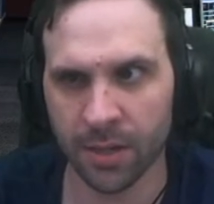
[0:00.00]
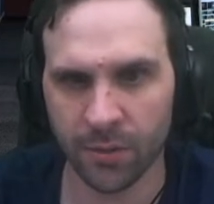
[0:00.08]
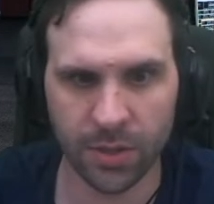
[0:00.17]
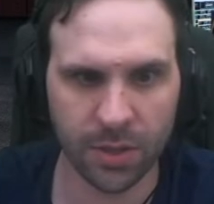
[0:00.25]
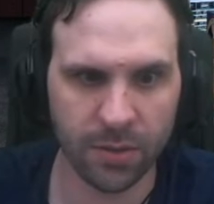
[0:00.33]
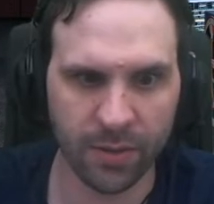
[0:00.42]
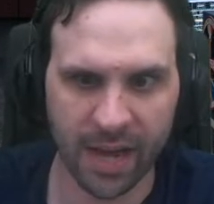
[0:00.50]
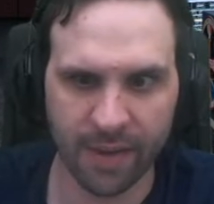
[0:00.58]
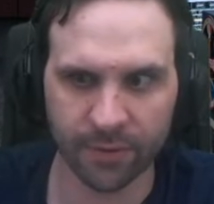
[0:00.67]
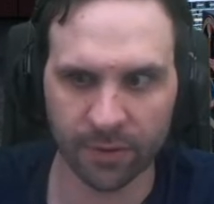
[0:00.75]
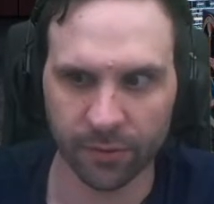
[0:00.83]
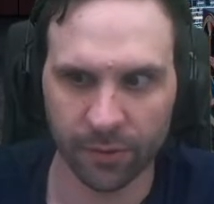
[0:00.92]
We just do
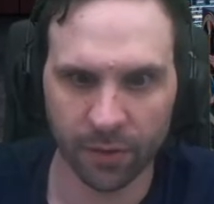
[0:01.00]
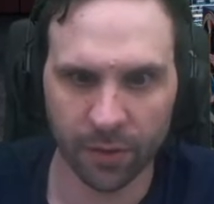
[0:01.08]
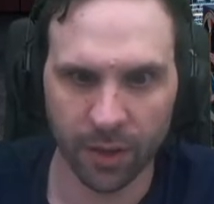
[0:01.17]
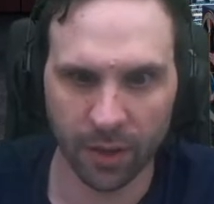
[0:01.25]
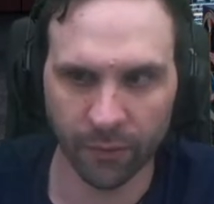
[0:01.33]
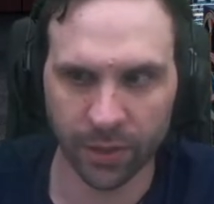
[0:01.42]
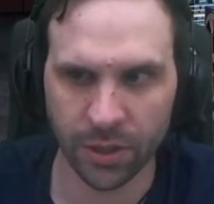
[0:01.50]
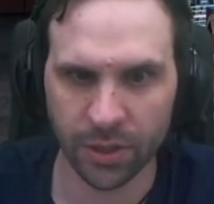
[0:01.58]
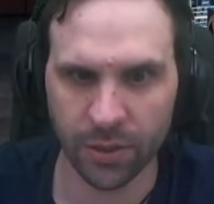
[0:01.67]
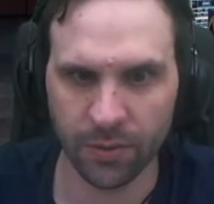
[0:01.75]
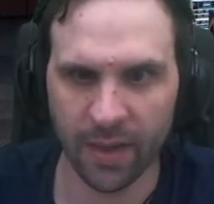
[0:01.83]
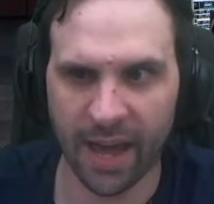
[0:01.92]
capsules. If we just
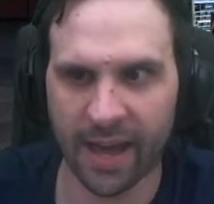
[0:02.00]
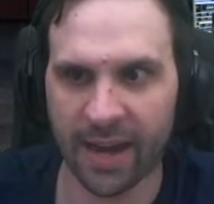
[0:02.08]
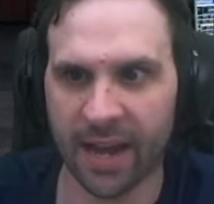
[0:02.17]
do that,